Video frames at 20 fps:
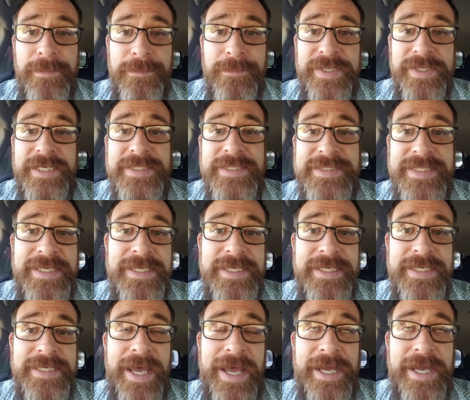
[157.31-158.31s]
because
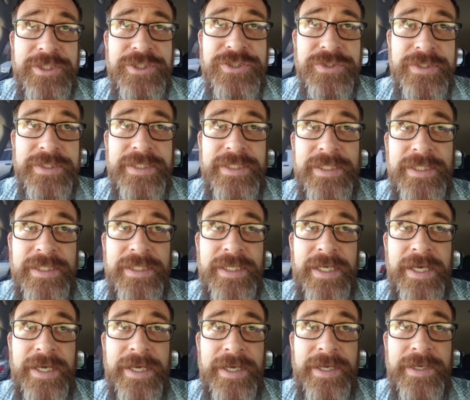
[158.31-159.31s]
he
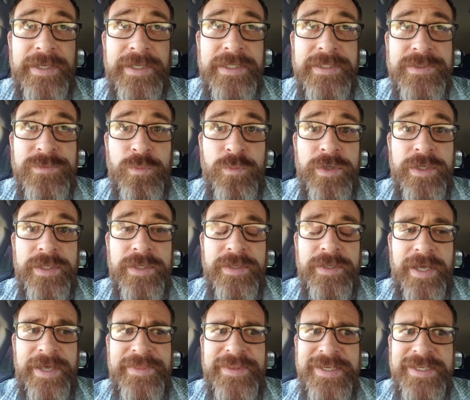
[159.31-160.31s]
actually is
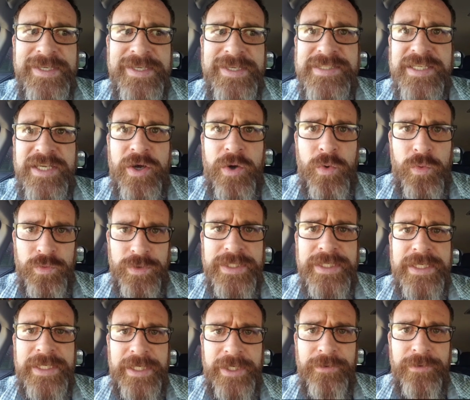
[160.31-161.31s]
I think he's the
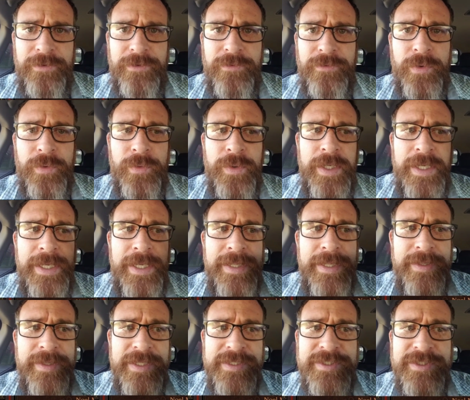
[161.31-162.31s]
only hero
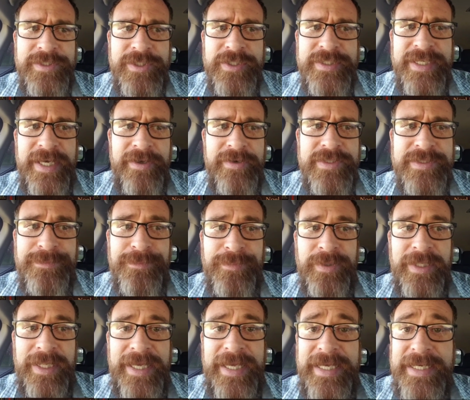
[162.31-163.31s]
that starts out as
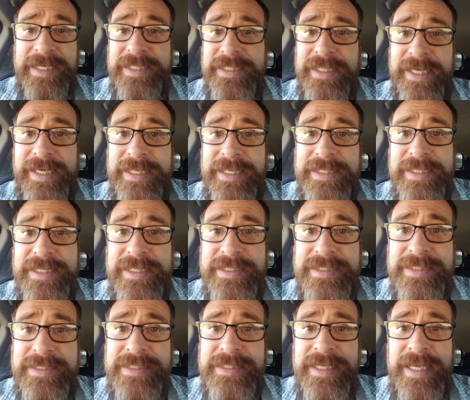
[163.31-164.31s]
plain like
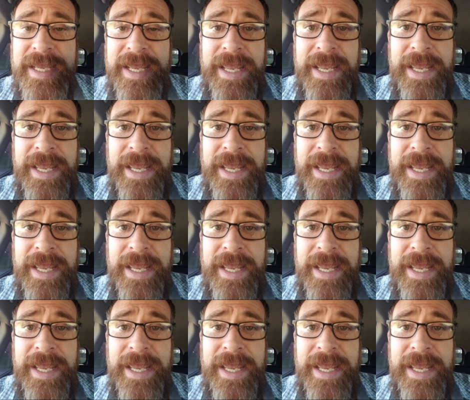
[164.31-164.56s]
this,